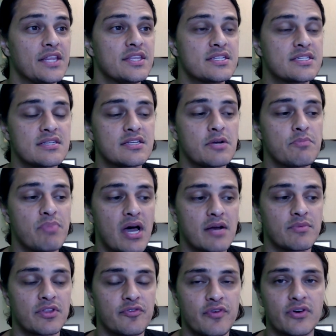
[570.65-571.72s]
This isn't a
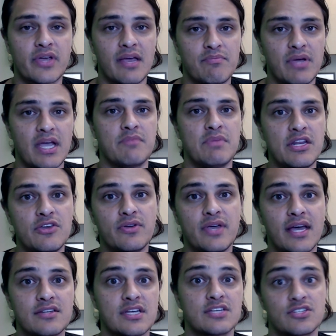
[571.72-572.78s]
bottom-of-the-funnel campaign, meaning you
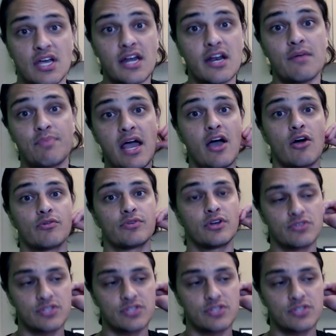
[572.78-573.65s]
can't say, sign up now,